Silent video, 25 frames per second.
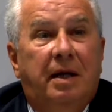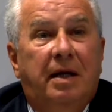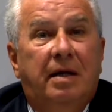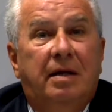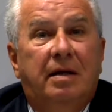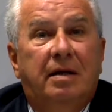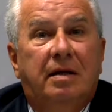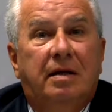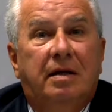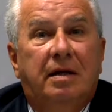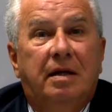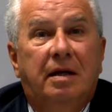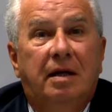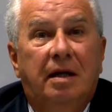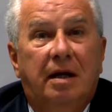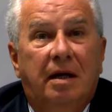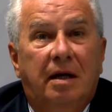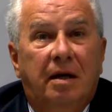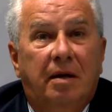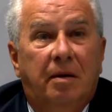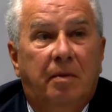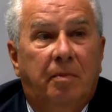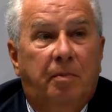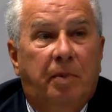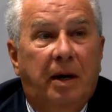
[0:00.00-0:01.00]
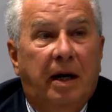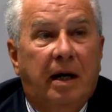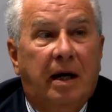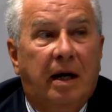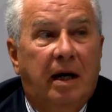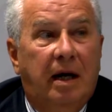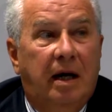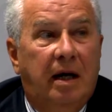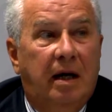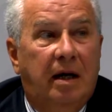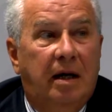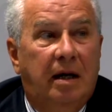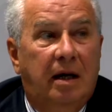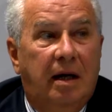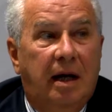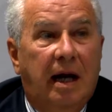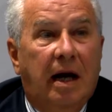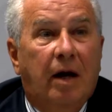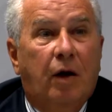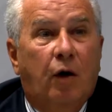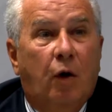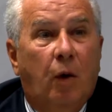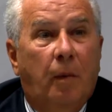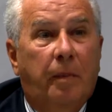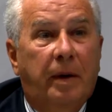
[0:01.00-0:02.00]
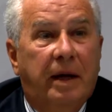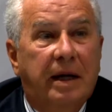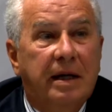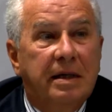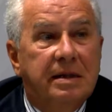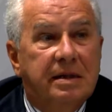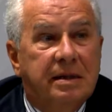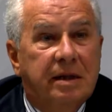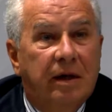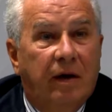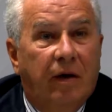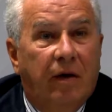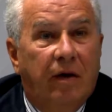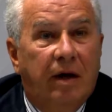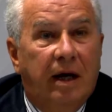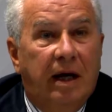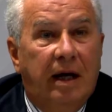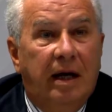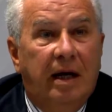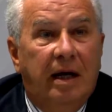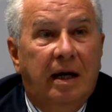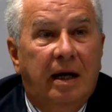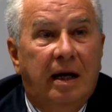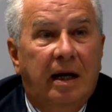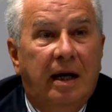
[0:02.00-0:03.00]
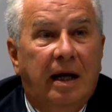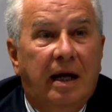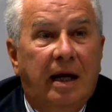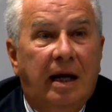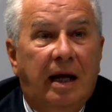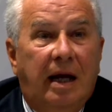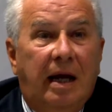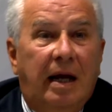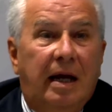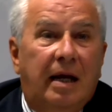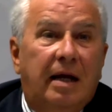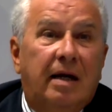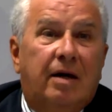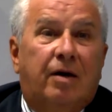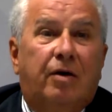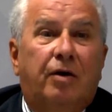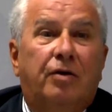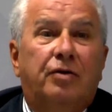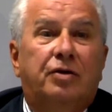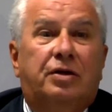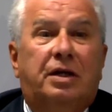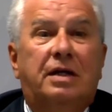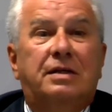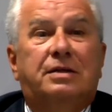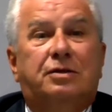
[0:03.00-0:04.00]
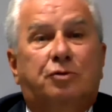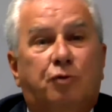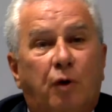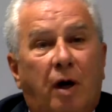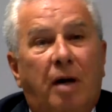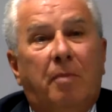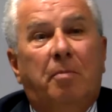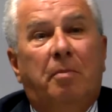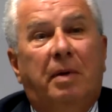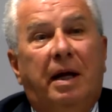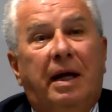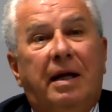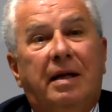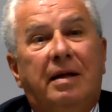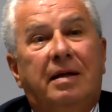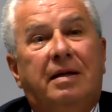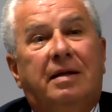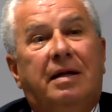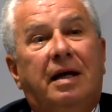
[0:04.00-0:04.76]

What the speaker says: It carries out investments in the field of cooperation